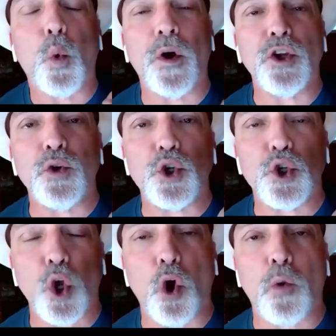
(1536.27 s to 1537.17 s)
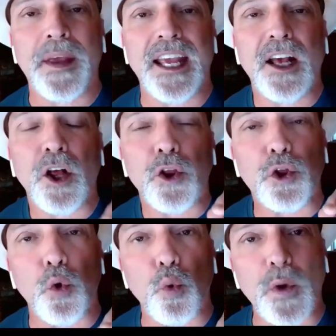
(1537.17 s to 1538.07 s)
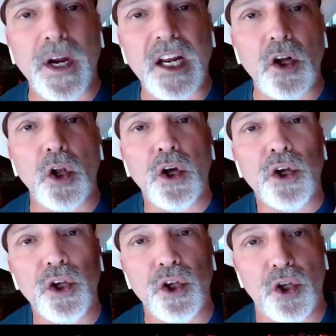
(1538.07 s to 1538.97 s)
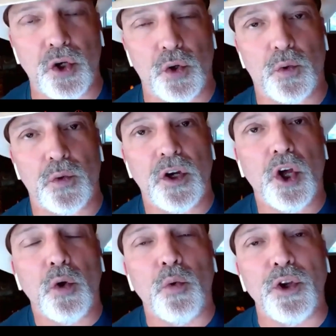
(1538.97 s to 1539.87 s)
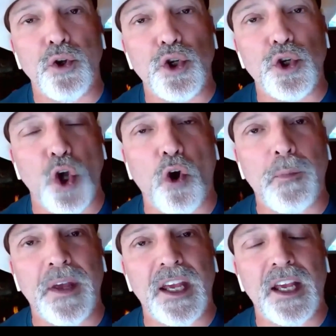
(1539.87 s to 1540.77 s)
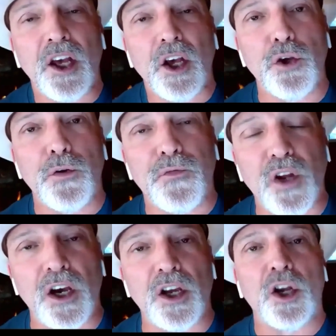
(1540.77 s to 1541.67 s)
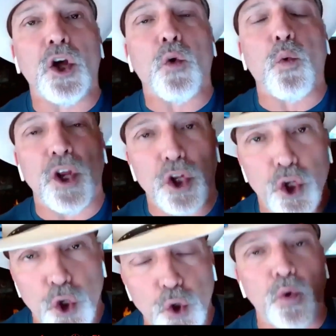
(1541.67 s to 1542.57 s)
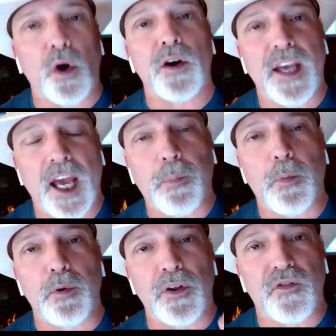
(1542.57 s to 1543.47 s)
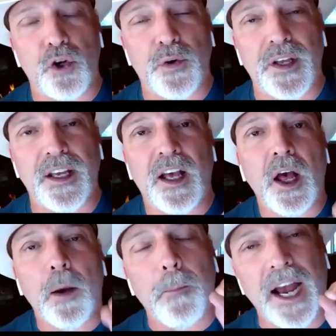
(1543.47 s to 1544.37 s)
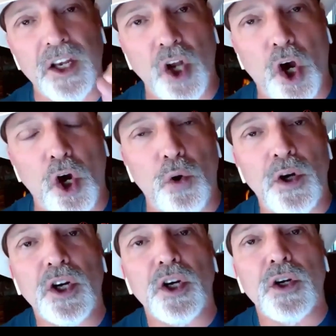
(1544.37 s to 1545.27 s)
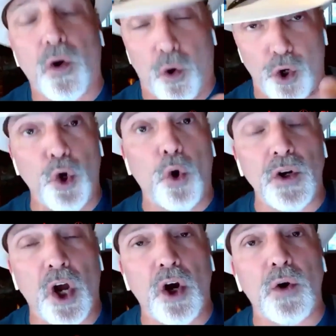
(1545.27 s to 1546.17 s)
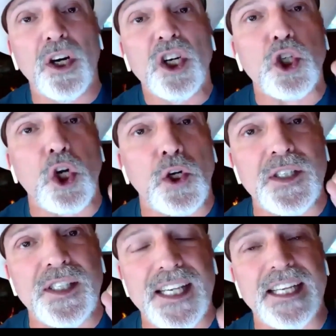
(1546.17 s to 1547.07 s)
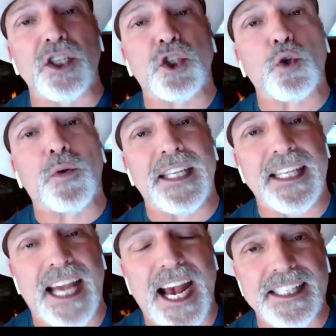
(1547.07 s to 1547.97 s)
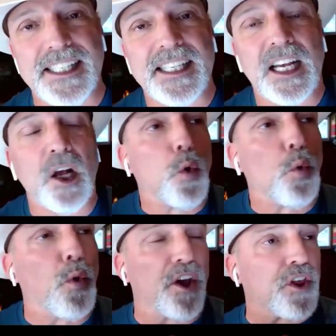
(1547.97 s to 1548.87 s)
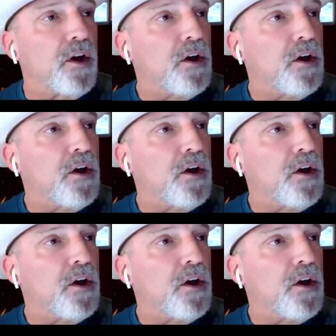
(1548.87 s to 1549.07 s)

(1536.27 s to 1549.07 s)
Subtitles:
When you show me the real you, when you show me you've done what you're capable of doing, my no or your no turns into a yes with,